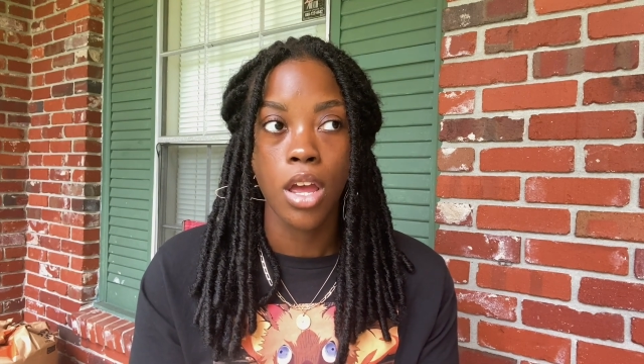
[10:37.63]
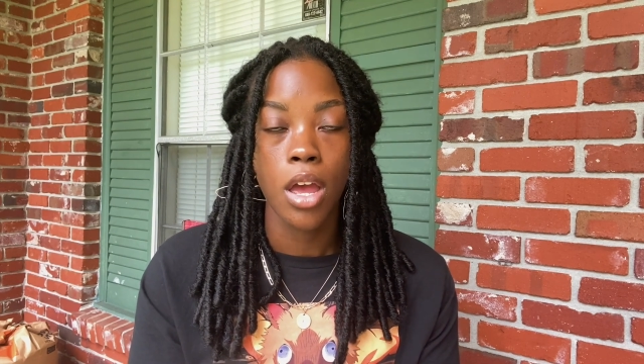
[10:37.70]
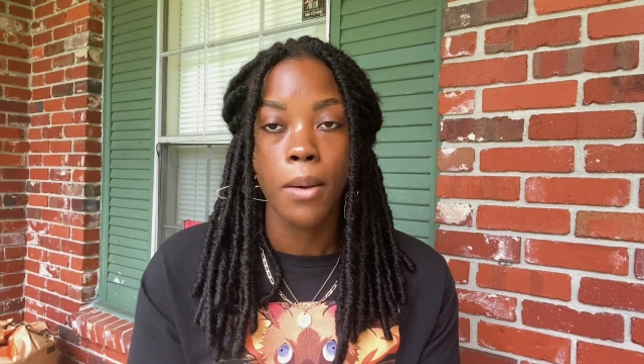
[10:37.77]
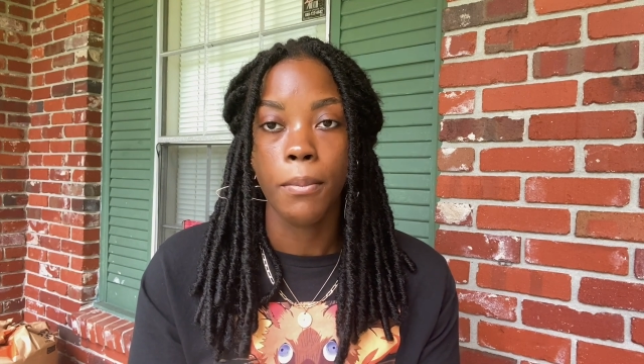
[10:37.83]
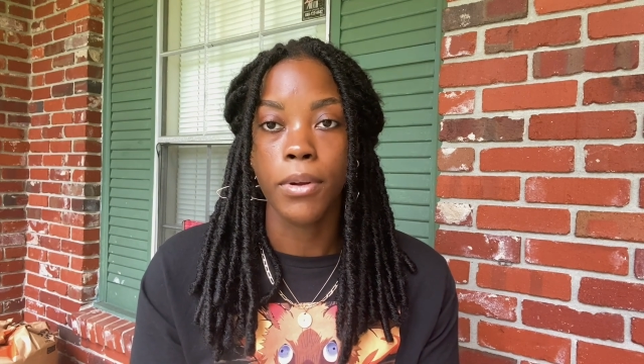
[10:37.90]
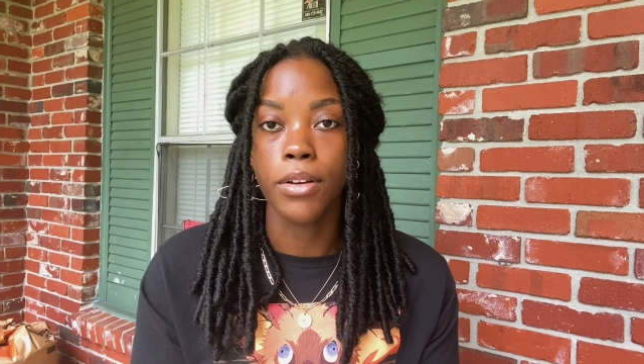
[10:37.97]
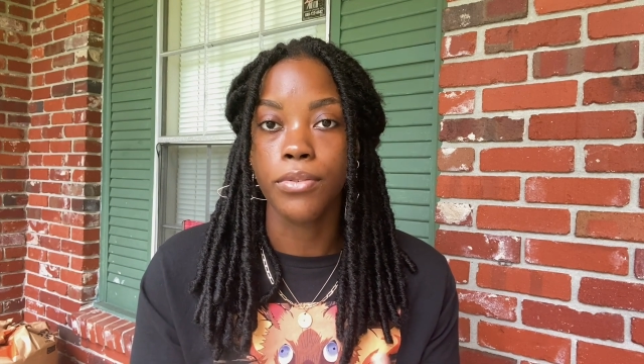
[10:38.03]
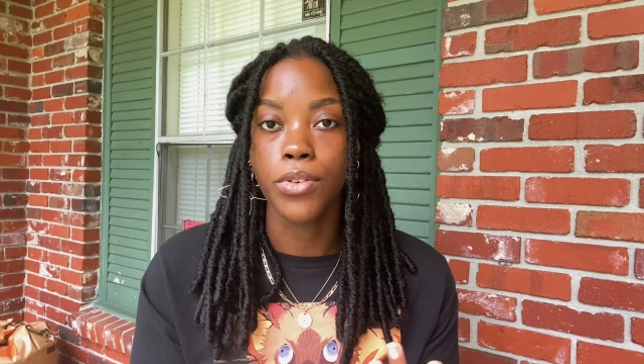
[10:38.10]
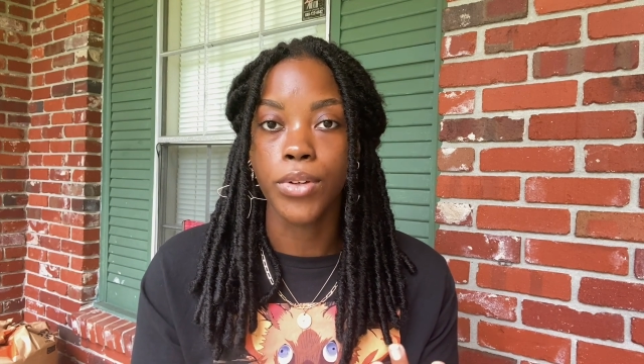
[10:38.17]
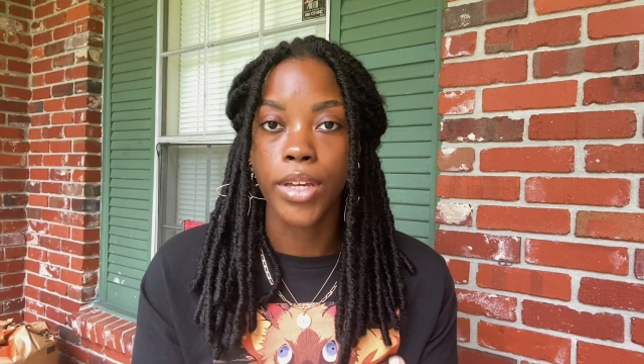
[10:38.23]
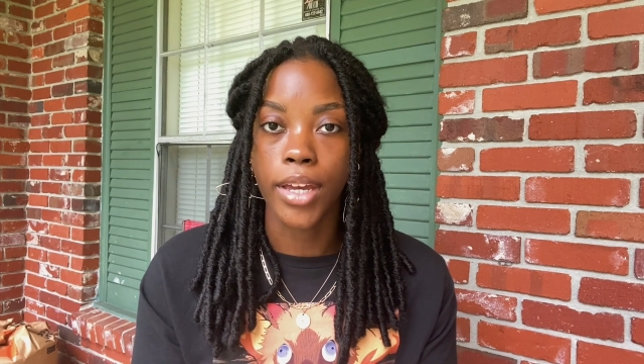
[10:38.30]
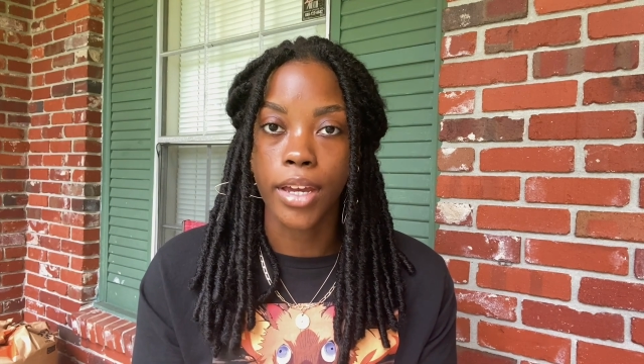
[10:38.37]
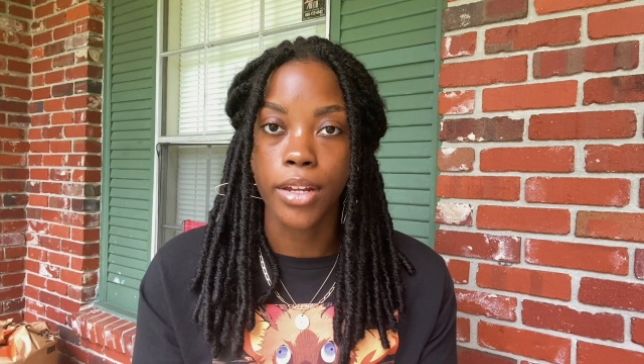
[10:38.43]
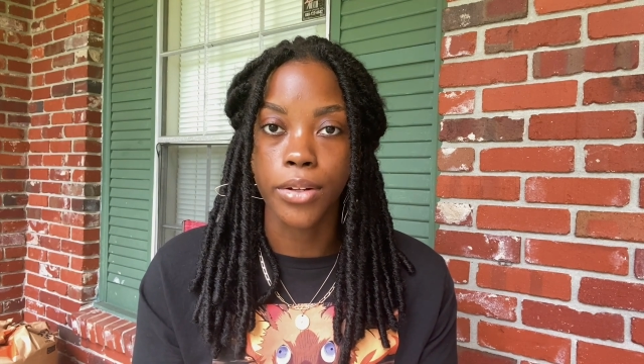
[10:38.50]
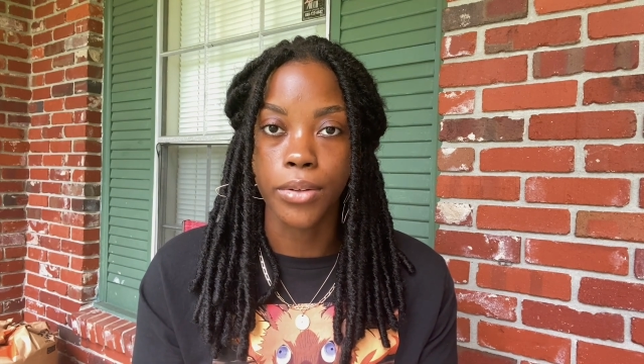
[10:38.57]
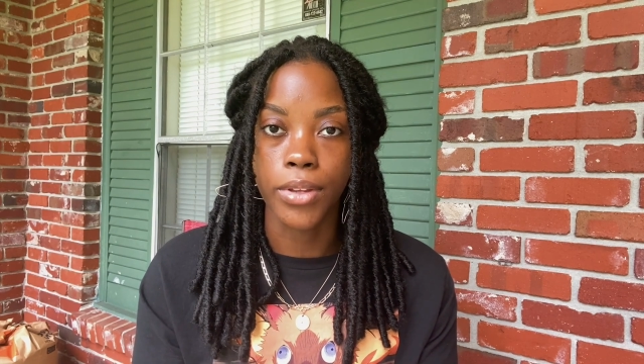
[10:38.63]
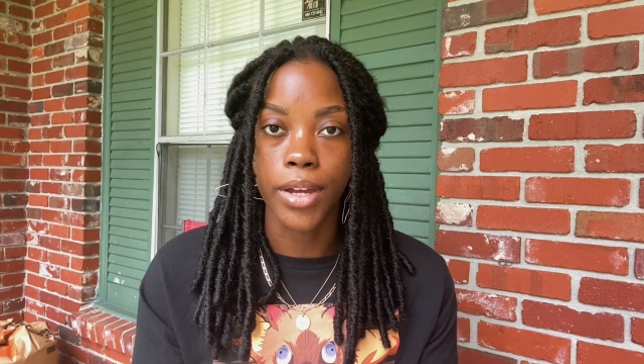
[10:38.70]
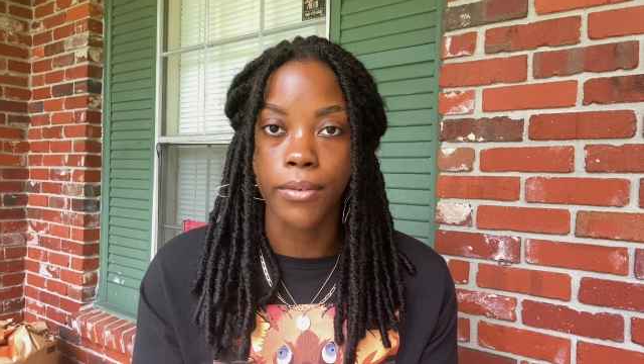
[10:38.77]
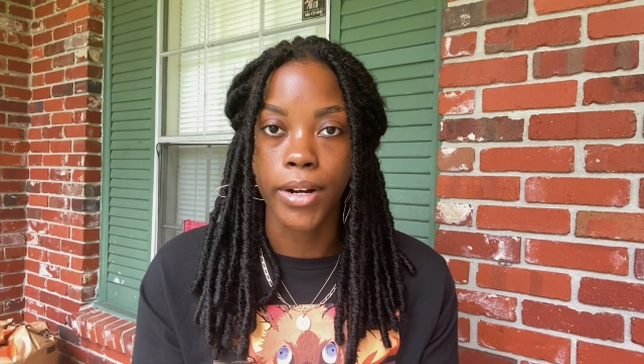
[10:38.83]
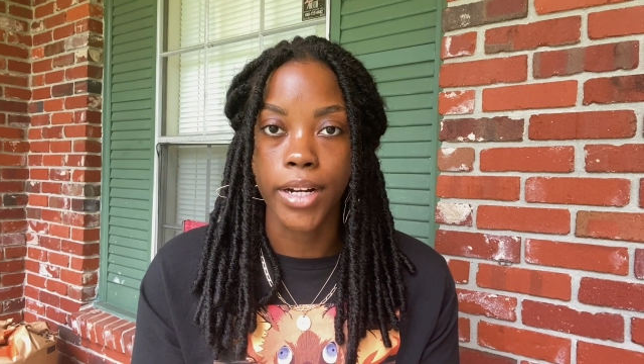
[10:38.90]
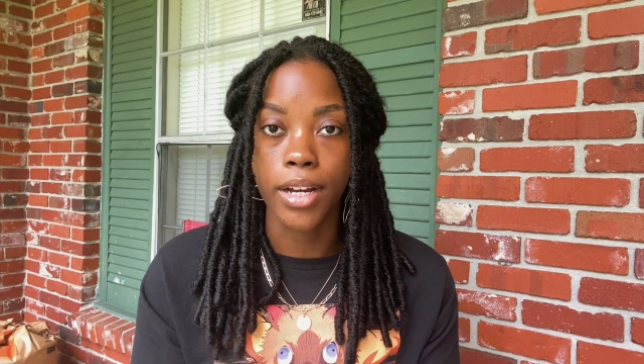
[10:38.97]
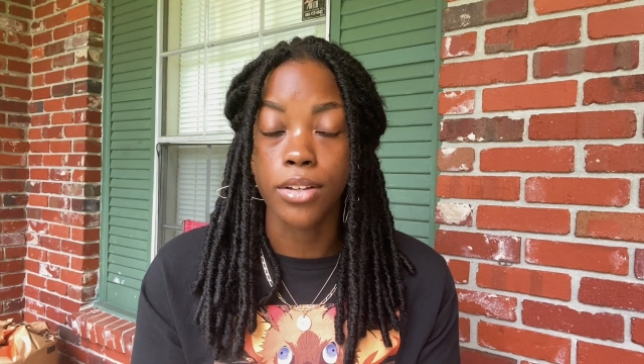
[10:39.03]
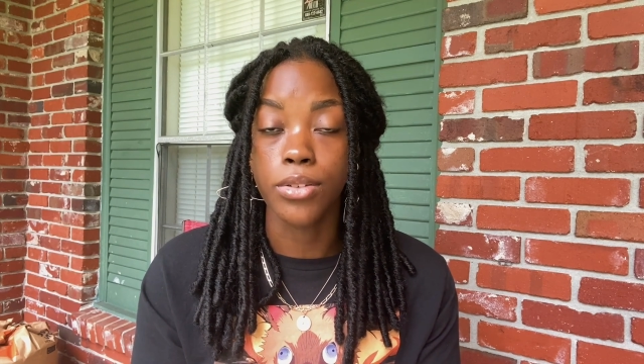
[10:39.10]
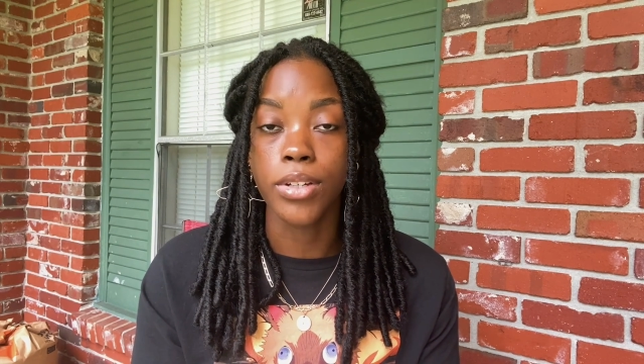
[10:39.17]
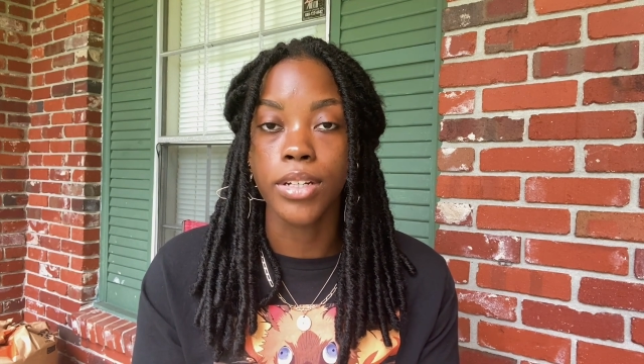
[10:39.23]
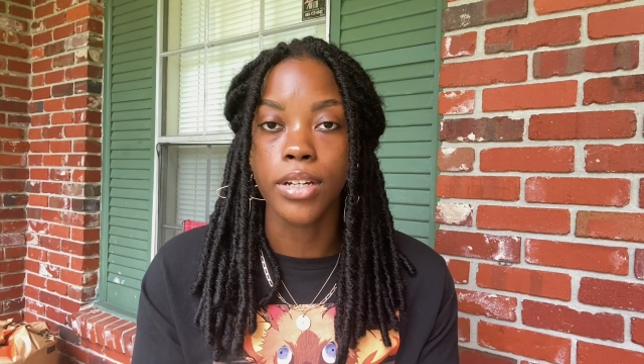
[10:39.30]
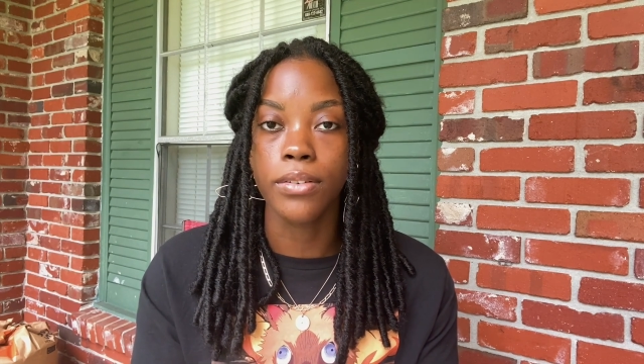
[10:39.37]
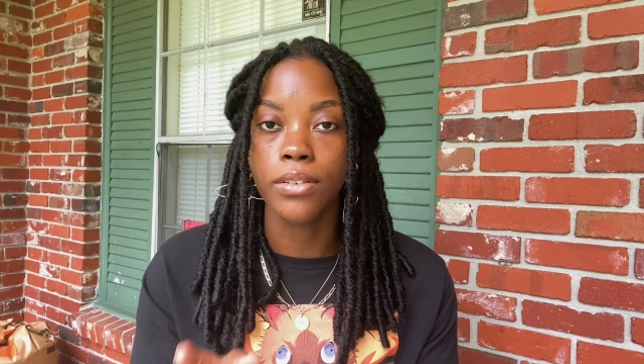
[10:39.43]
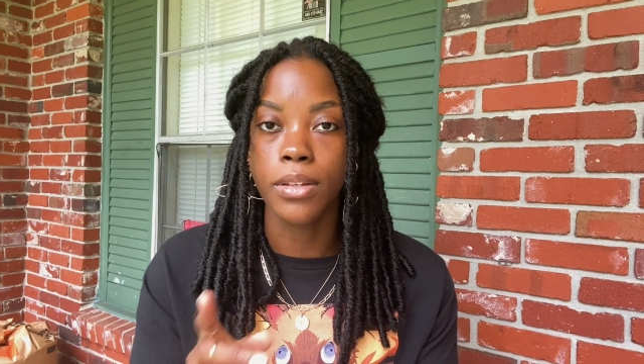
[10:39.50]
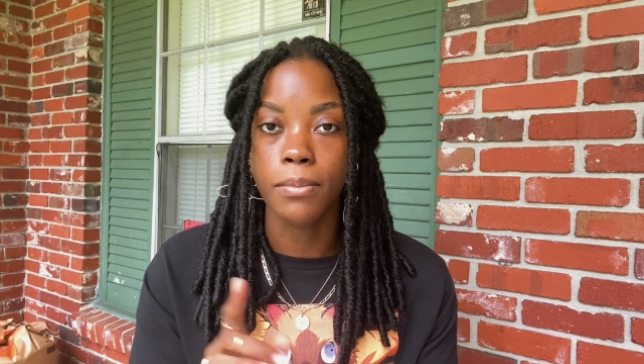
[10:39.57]
But if you can't do that right now, you can
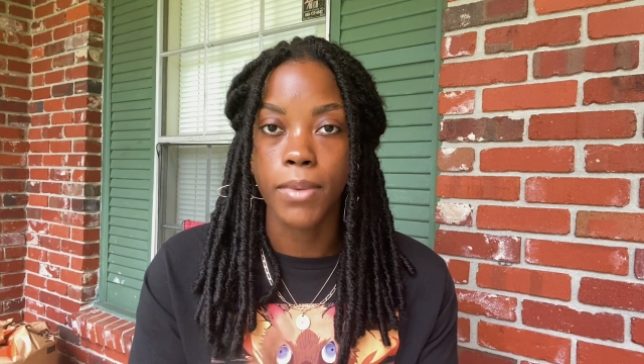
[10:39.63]
definitely